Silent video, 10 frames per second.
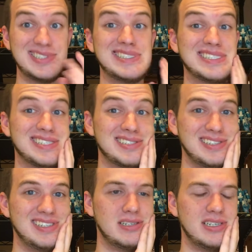and I got to
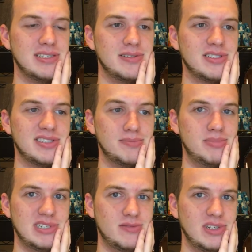clean out the
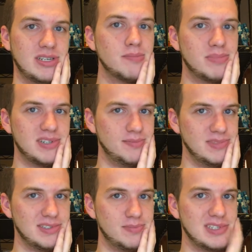battery
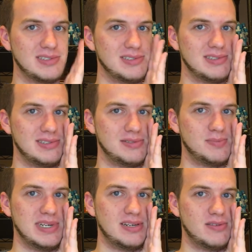compartments because there's
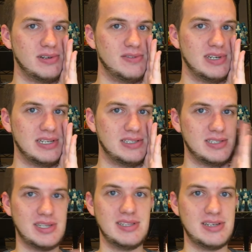battery
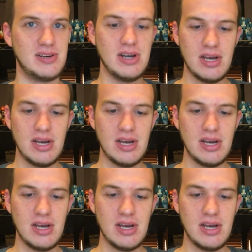acid in there.